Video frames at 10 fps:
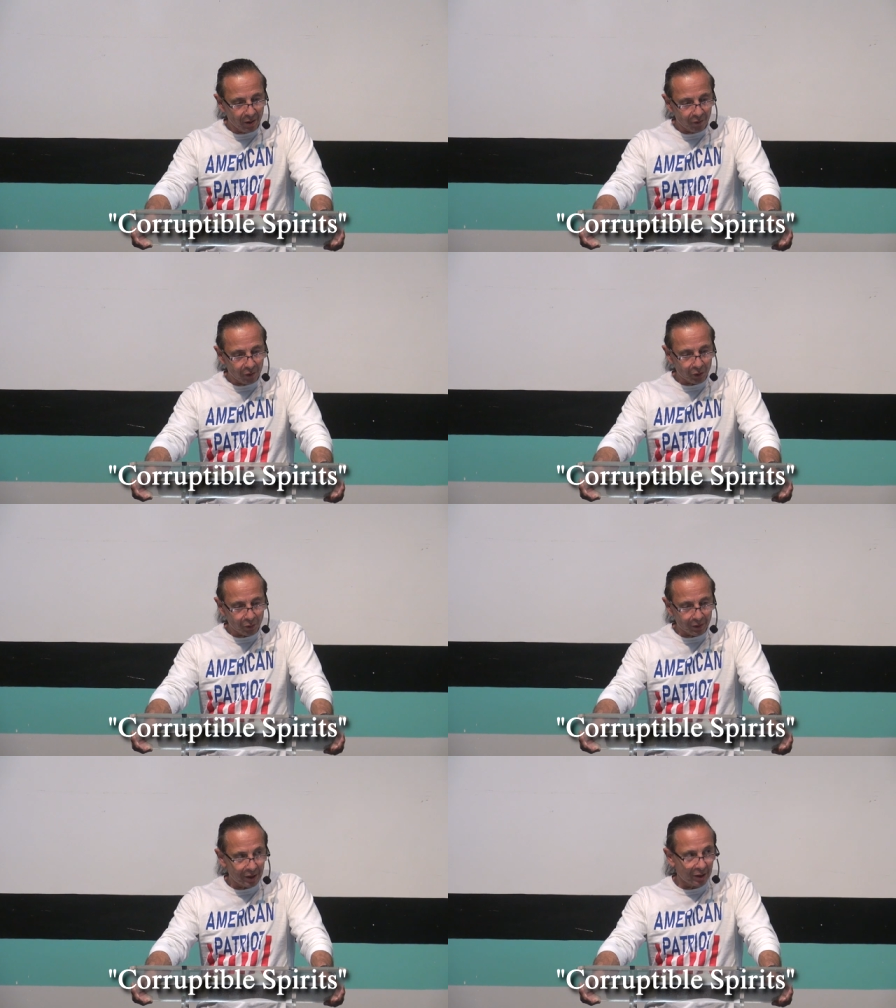1
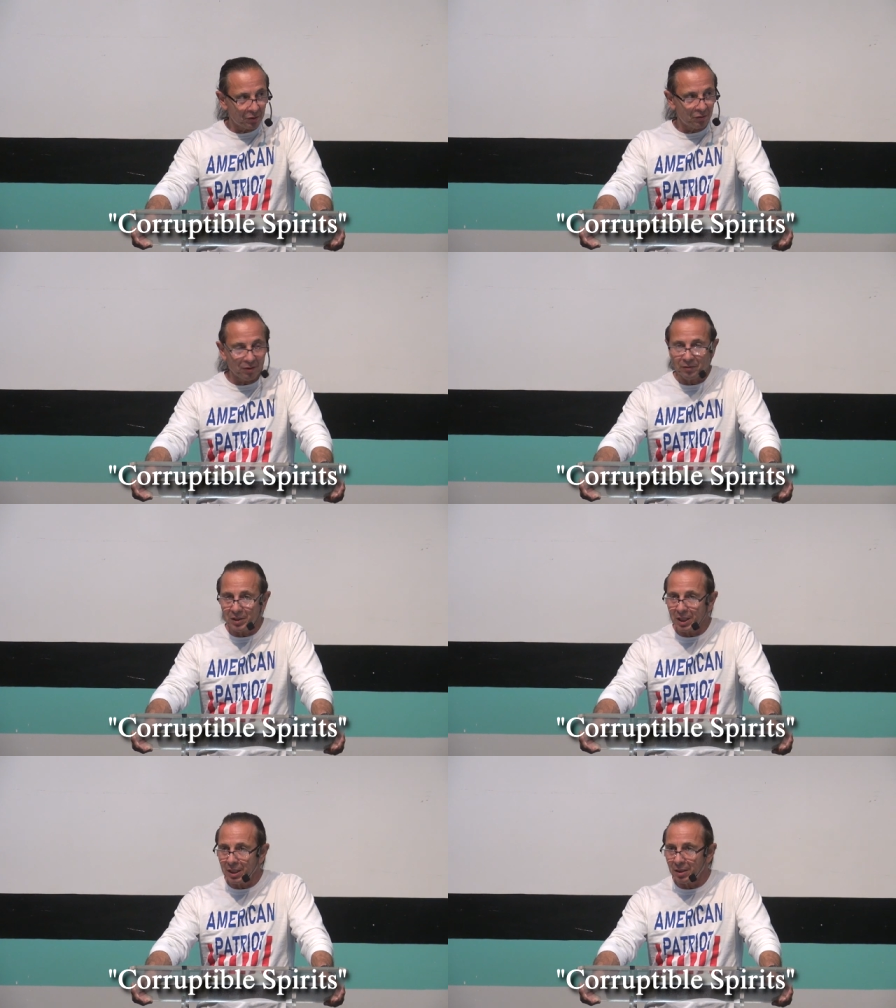Corinthians
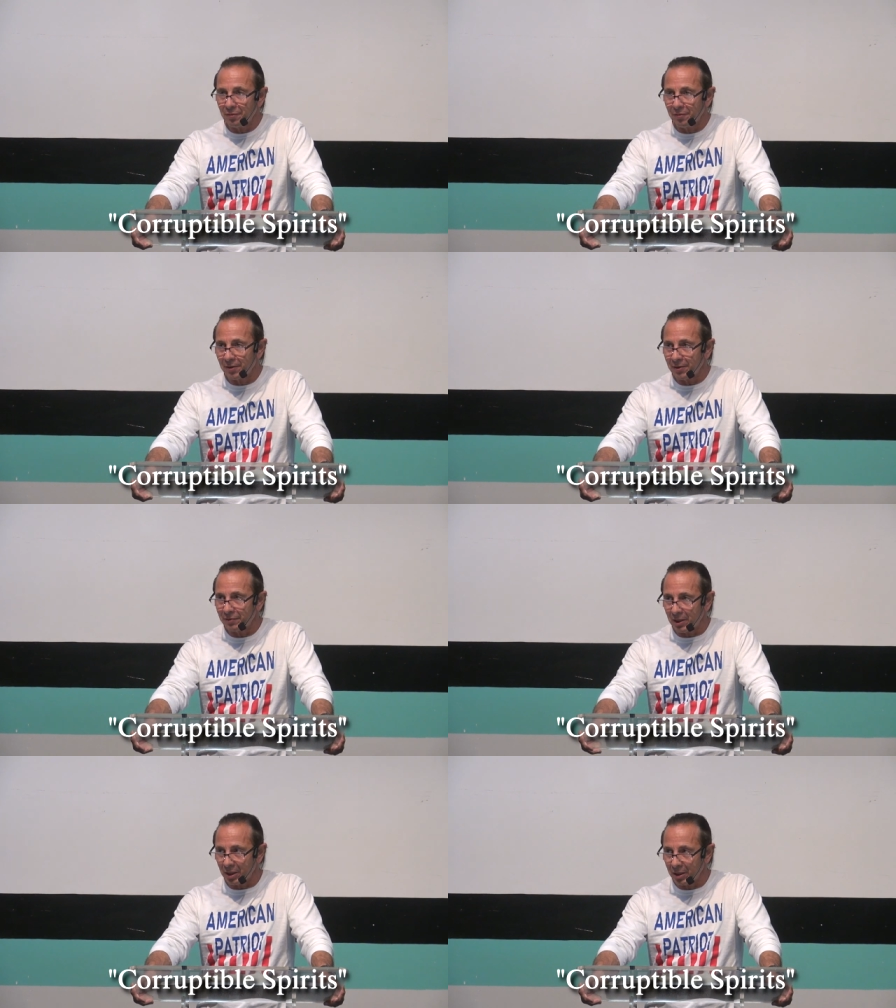15
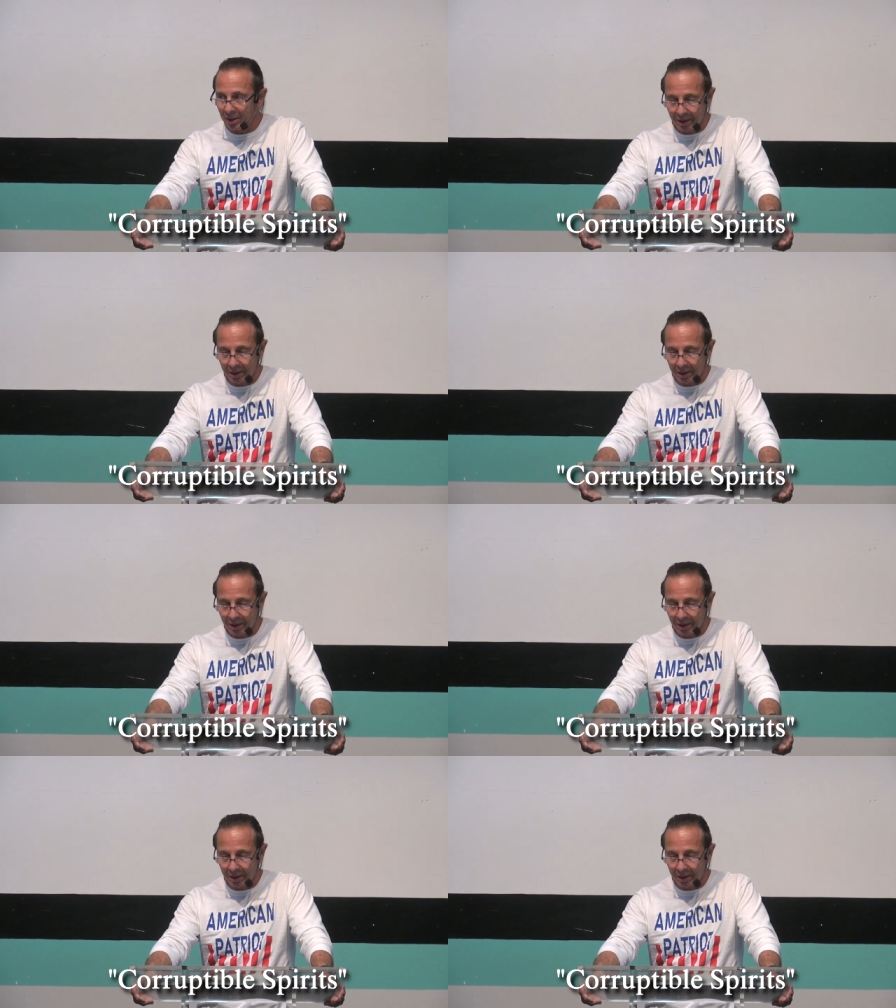50.